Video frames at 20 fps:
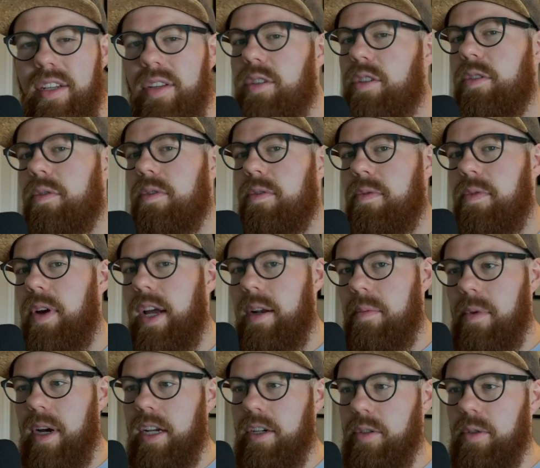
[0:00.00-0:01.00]
use from
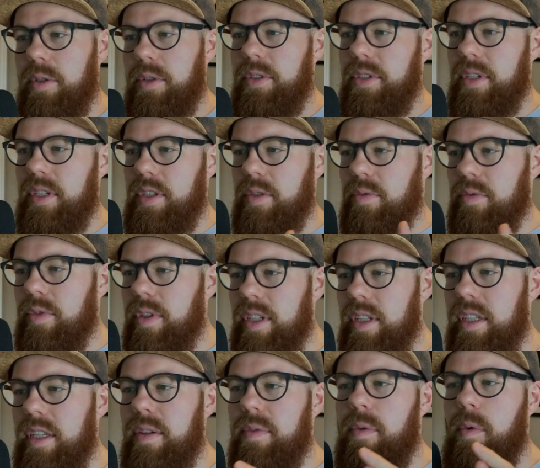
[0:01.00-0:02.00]
find modules. It's
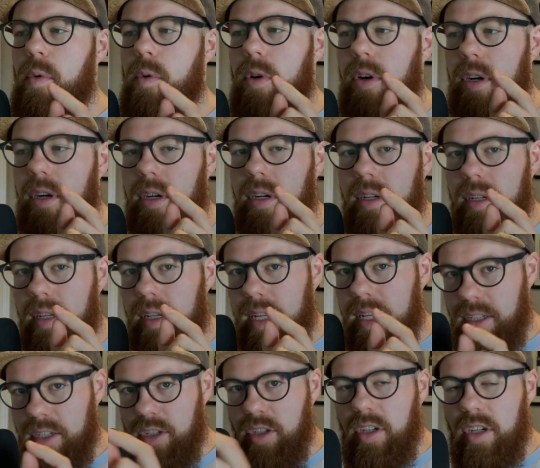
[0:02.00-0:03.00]
really for
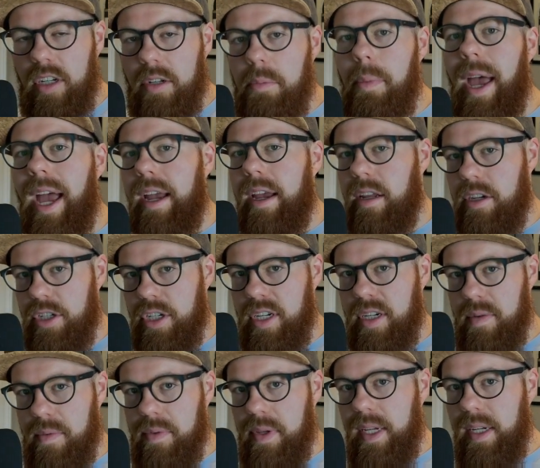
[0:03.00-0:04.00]
installed package
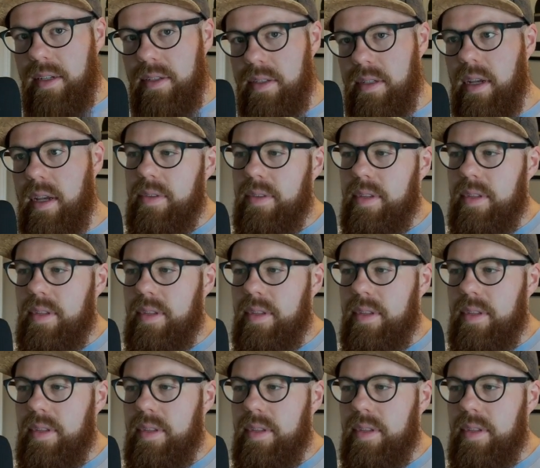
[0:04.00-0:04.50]
configs.